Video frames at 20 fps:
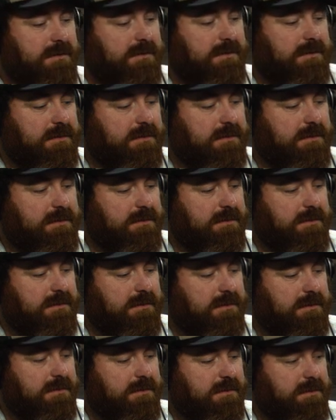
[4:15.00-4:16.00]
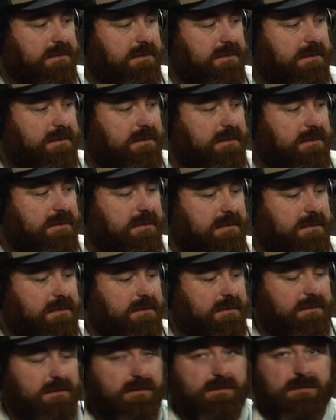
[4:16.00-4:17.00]

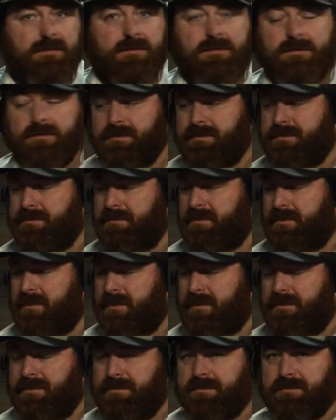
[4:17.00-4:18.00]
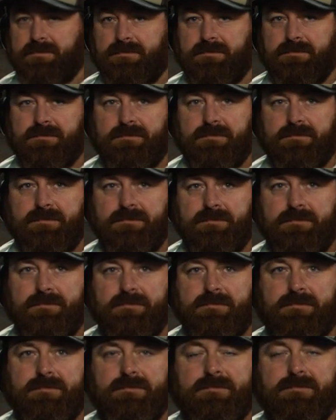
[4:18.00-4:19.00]
[no speech]